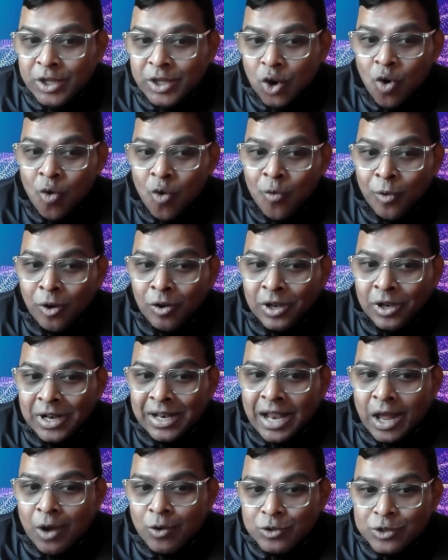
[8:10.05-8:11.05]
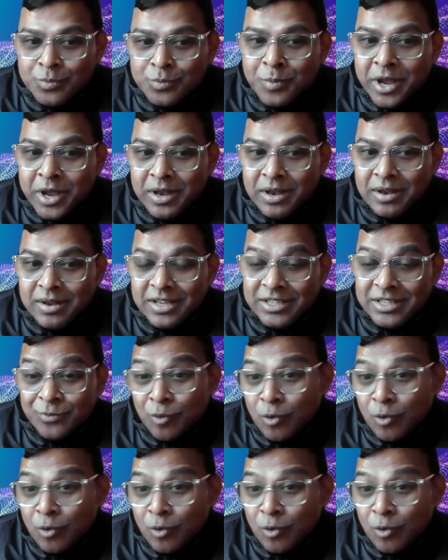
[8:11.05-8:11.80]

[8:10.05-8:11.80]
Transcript: the overall cloud spend is